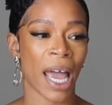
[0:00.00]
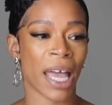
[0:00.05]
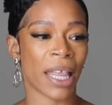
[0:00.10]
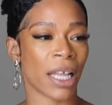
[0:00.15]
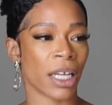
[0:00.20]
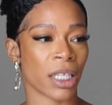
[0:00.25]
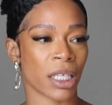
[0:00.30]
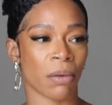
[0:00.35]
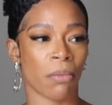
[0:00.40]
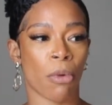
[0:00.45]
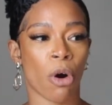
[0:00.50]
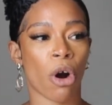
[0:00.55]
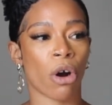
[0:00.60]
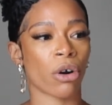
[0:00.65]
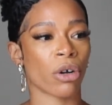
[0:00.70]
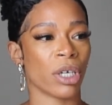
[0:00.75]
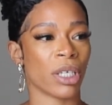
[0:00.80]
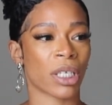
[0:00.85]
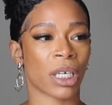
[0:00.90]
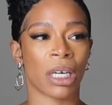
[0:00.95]
and then
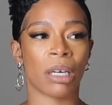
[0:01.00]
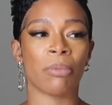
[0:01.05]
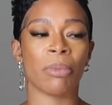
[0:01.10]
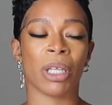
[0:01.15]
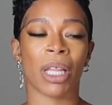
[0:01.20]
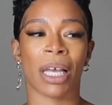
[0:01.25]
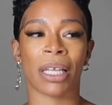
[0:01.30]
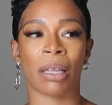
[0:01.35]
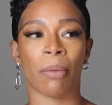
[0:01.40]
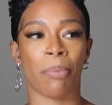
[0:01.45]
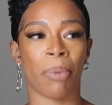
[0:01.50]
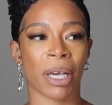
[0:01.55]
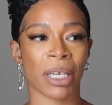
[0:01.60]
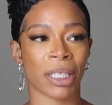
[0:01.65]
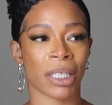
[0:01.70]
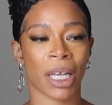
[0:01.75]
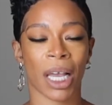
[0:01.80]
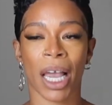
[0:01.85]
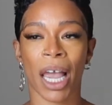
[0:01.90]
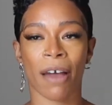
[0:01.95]
tomorrow it's gonna be like the
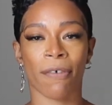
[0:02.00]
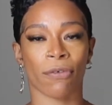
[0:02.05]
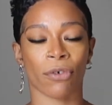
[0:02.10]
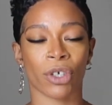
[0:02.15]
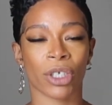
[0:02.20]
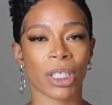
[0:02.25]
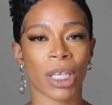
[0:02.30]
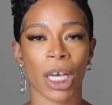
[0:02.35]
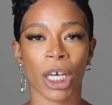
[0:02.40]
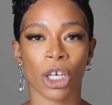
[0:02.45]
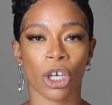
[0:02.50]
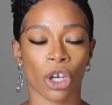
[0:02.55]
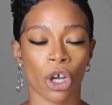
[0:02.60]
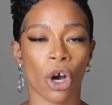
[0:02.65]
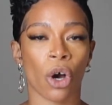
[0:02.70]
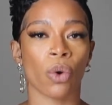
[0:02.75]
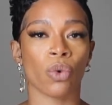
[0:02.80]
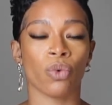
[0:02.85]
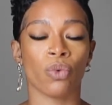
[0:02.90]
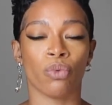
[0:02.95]
best thing ever. It's like,
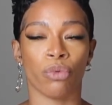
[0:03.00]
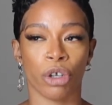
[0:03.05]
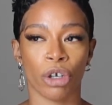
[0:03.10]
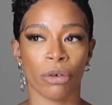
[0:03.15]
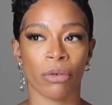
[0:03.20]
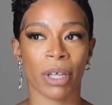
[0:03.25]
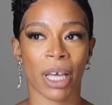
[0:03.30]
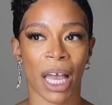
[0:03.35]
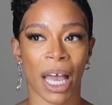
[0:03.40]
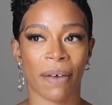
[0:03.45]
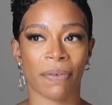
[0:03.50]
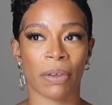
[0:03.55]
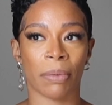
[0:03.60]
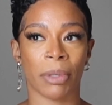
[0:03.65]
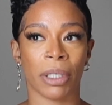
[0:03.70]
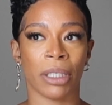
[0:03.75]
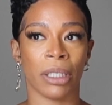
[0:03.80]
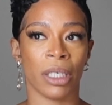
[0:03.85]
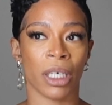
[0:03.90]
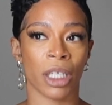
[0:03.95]
no, you literally have to
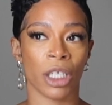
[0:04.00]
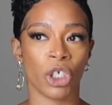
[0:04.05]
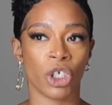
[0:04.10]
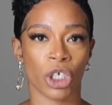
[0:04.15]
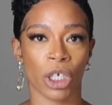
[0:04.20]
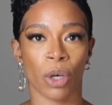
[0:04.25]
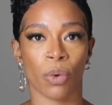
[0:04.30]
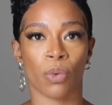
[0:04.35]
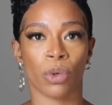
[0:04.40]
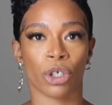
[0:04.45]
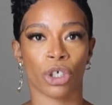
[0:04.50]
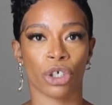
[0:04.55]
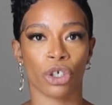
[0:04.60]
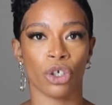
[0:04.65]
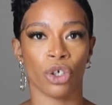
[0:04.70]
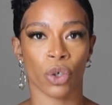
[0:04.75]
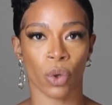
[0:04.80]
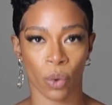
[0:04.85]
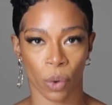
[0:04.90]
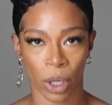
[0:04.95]
be diligent in what you're
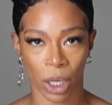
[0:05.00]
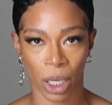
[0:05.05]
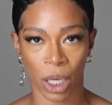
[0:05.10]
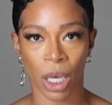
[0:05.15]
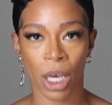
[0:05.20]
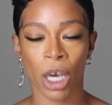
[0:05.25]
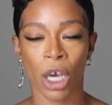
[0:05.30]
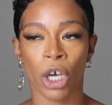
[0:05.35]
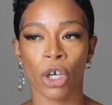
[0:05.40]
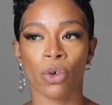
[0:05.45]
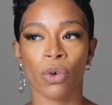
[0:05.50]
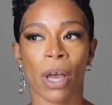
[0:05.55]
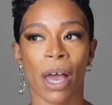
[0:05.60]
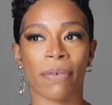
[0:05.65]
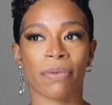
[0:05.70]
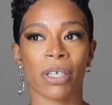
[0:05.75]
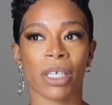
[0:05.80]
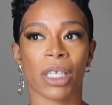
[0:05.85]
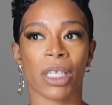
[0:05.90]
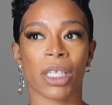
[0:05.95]
doing. You
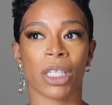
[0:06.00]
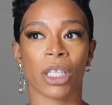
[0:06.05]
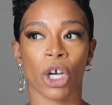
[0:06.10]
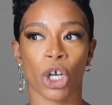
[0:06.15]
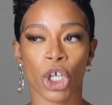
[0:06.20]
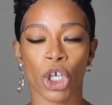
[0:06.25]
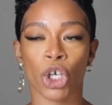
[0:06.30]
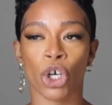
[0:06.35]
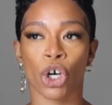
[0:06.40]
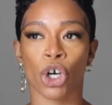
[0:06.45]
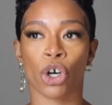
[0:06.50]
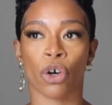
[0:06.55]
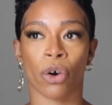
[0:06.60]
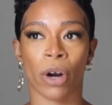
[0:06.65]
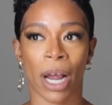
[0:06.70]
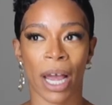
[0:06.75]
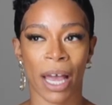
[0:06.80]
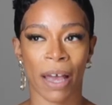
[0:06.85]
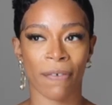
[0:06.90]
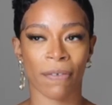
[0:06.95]
have to study your
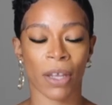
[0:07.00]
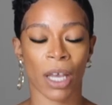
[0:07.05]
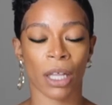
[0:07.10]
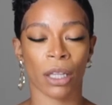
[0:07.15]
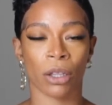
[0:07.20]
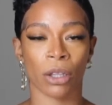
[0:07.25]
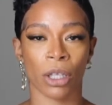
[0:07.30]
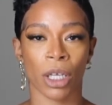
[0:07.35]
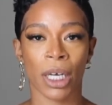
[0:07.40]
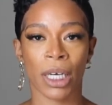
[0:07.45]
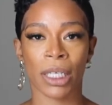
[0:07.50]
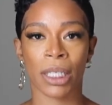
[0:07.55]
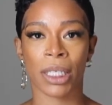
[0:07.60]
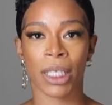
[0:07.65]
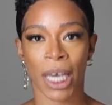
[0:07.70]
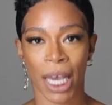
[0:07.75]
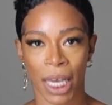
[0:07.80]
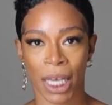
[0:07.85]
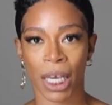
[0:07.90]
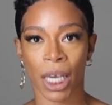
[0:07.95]
craft and
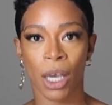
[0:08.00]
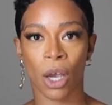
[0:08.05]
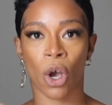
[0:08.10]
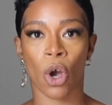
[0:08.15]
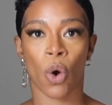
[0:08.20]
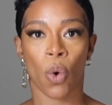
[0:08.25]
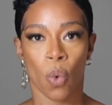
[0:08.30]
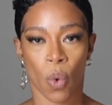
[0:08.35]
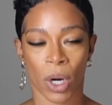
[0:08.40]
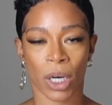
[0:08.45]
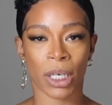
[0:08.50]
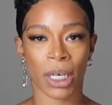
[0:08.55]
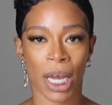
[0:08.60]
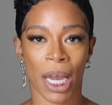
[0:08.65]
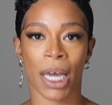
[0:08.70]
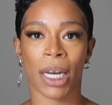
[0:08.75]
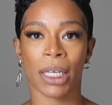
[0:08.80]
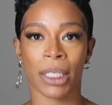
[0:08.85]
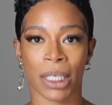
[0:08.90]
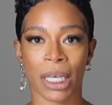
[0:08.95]
take it one
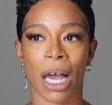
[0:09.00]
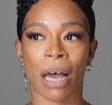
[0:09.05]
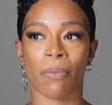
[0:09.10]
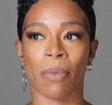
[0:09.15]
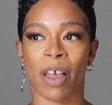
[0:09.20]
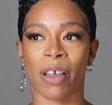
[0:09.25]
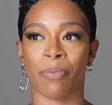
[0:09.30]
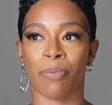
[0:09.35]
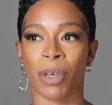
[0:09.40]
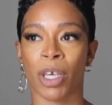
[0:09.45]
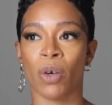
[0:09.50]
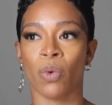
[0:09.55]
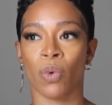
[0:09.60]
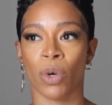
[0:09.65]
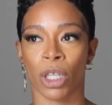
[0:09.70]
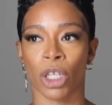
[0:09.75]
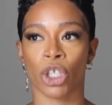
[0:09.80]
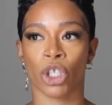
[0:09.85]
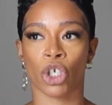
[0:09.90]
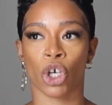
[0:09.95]
day at a time. Like be
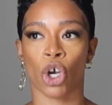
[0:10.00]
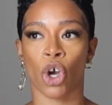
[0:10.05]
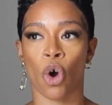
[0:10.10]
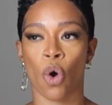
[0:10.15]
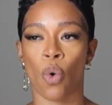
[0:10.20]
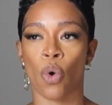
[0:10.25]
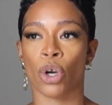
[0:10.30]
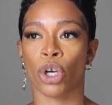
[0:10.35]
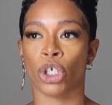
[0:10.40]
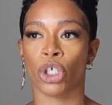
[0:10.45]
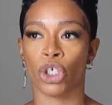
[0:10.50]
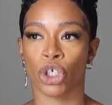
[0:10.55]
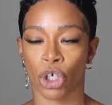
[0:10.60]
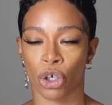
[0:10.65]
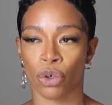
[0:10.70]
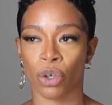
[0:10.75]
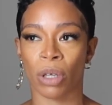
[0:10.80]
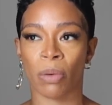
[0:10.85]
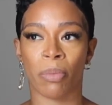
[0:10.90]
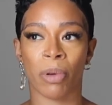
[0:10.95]
willing to go on a
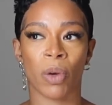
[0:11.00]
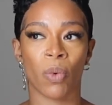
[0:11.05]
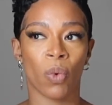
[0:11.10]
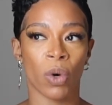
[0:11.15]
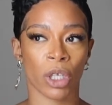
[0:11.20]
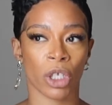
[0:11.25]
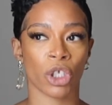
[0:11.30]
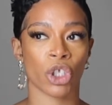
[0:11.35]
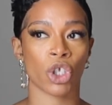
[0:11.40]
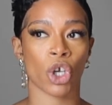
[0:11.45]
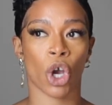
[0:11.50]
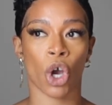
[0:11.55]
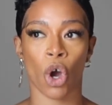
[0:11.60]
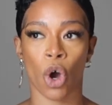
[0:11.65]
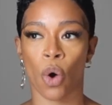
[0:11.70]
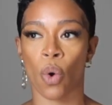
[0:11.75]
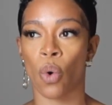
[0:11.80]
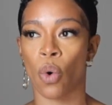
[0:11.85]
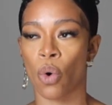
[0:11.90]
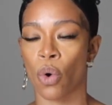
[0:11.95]
journey, be willing to
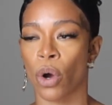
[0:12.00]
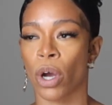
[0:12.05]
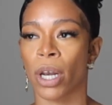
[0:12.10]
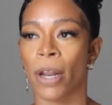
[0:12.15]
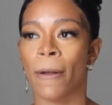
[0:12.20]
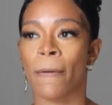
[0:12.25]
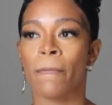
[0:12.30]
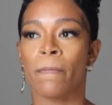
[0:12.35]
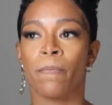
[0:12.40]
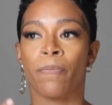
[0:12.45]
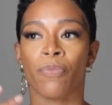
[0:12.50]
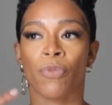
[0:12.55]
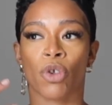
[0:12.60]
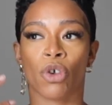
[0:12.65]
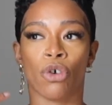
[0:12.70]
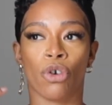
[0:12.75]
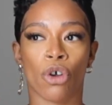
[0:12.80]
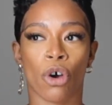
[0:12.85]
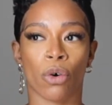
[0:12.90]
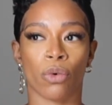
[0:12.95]
go on,
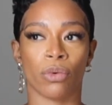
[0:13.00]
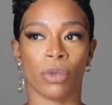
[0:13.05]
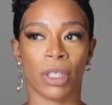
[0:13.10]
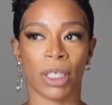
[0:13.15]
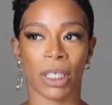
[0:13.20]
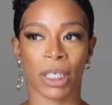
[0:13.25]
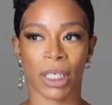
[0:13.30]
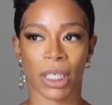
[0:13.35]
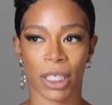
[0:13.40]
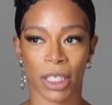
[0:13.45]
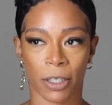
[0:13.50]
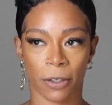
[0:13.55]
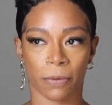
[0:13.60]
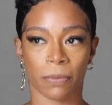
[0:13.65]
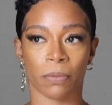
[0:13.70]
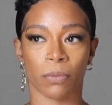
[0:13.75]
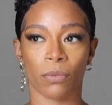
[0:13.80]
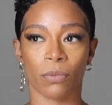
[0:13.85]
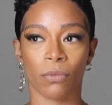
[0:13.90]
you know, this